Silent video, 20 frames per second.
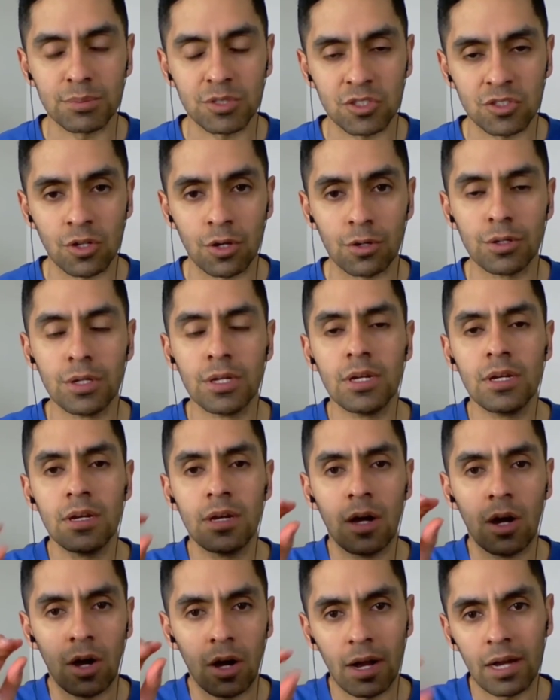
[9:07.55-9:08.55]
So
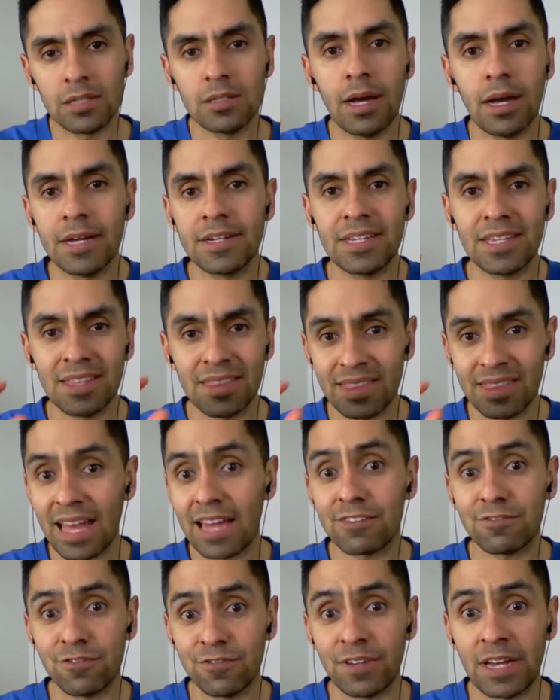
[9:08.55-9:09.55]
highlighting in
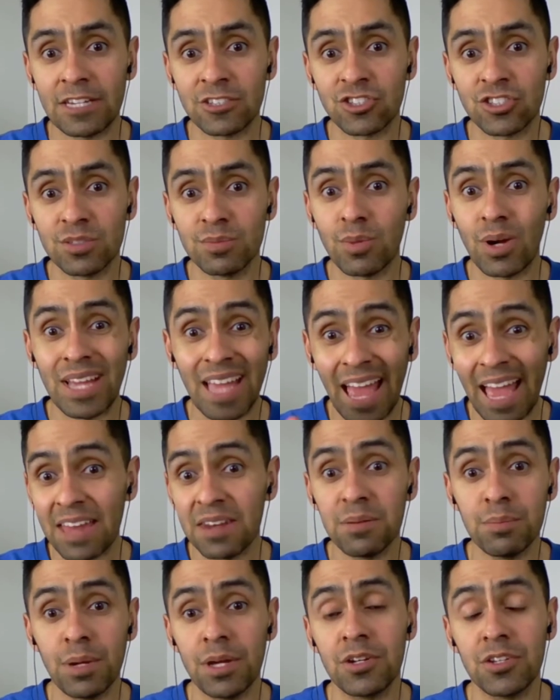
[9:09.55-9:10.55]
that fashion by
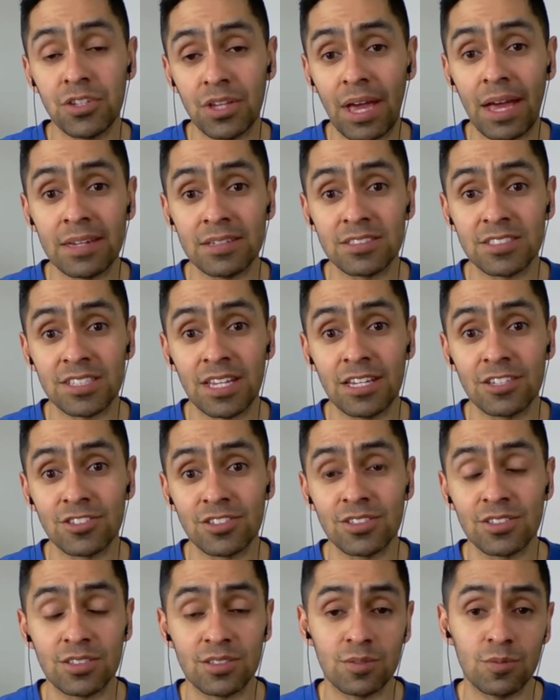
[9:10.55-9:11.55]
animating your
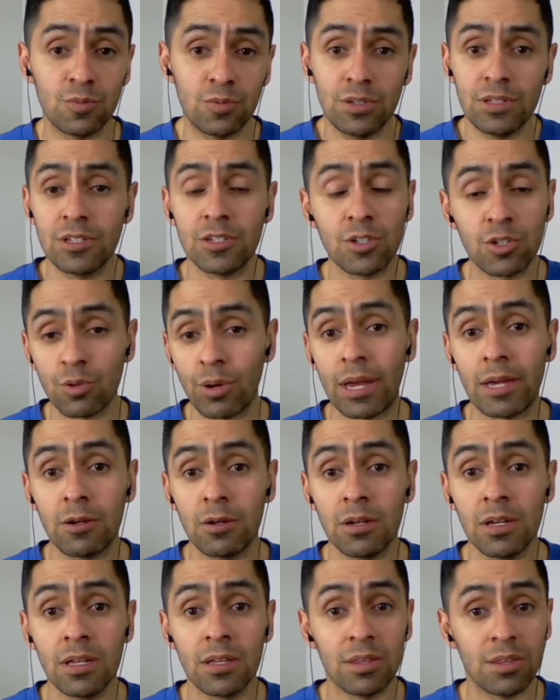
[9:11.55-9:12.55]
annotations is a really great
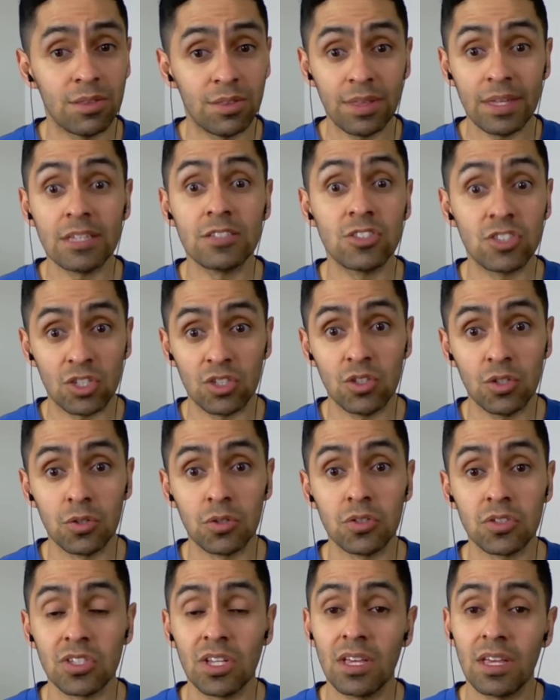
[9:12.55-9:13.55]
thing to
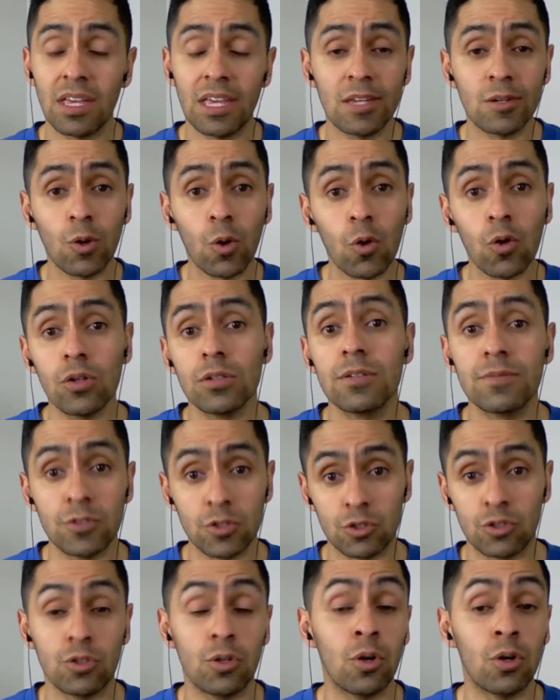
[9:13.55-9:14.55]
use in all of
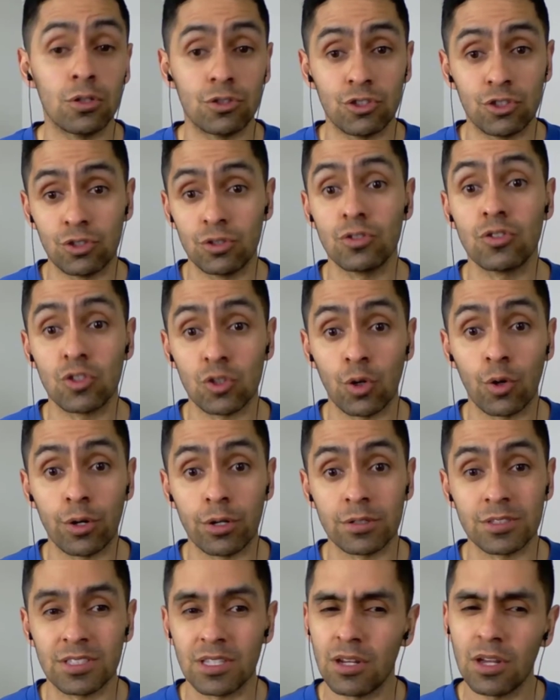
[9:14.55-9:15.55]
your
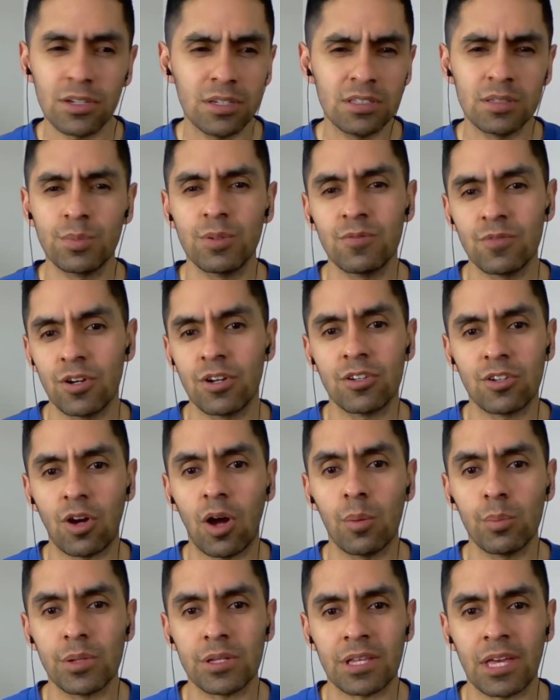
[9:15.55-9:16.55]
tutorials. They don't need to be very
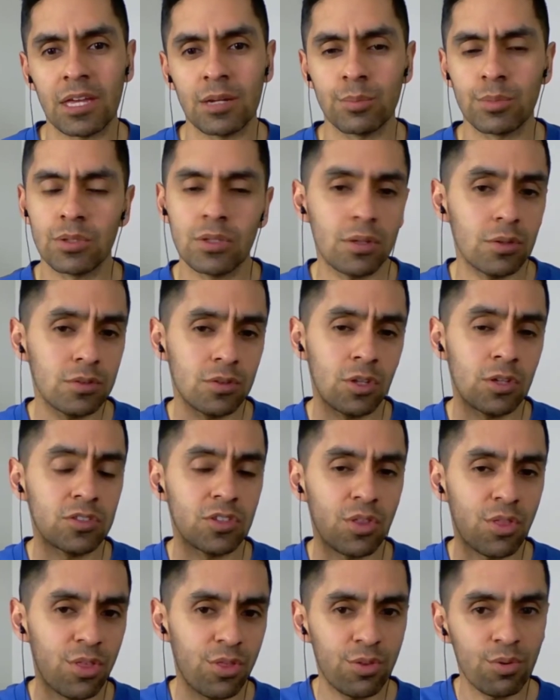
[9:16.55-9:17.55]
complicated, but those
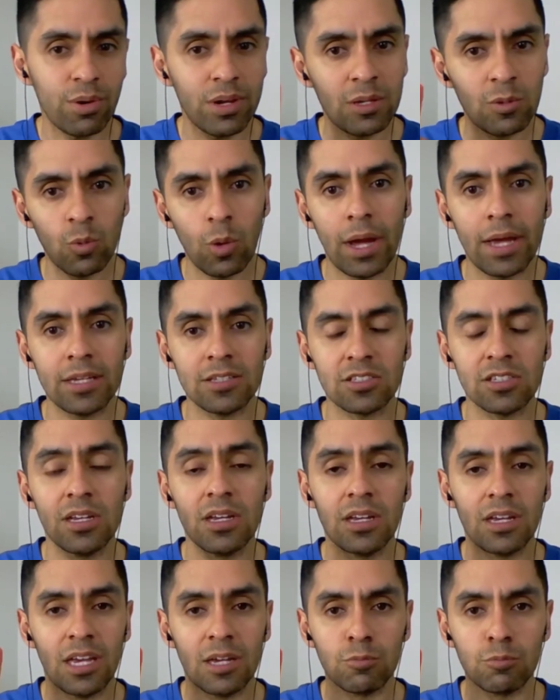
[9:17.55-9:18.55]
are three ways
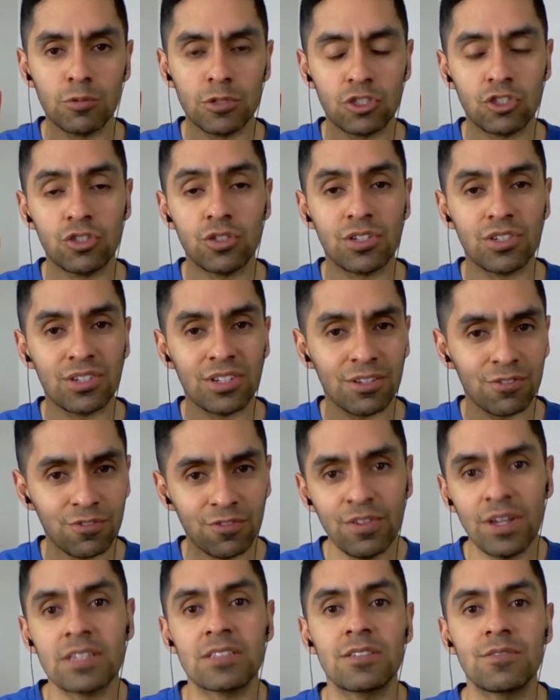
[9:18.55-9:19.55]
in which you can
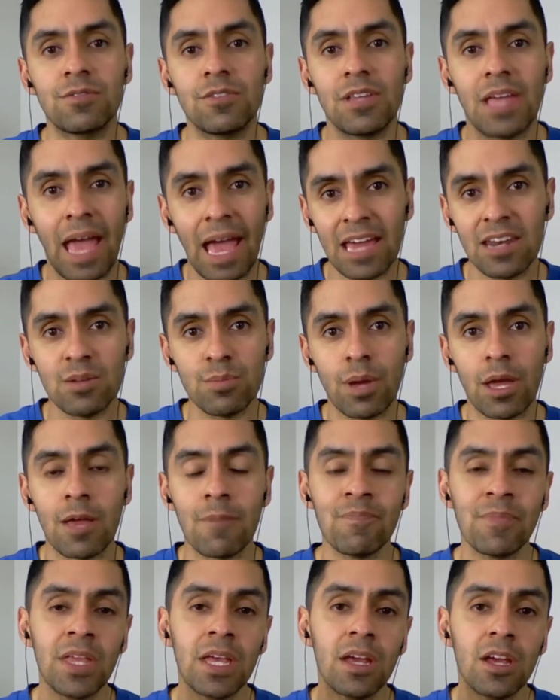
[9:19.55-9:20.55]
effectively
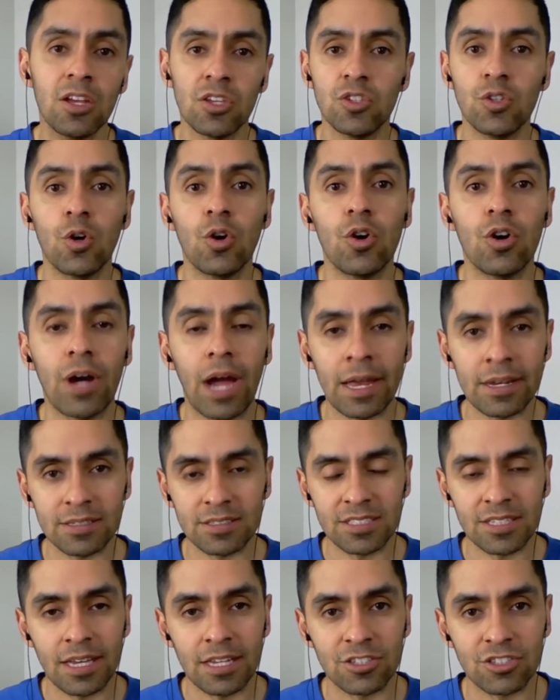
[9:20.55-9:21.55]
animate your
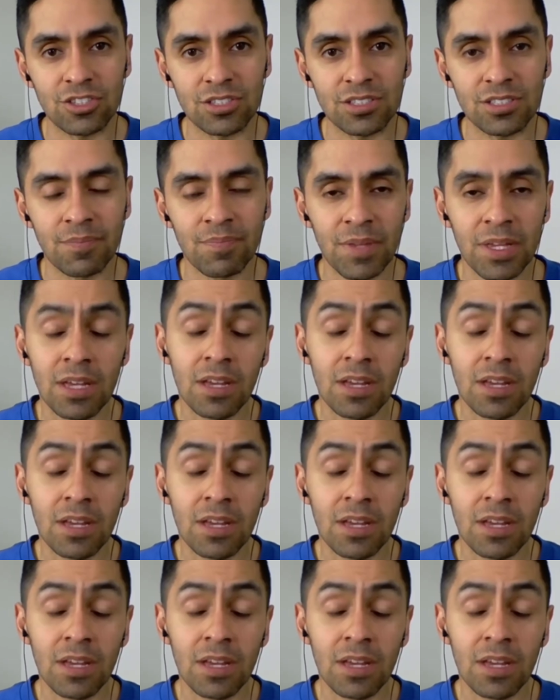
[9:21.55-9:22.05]
annotations.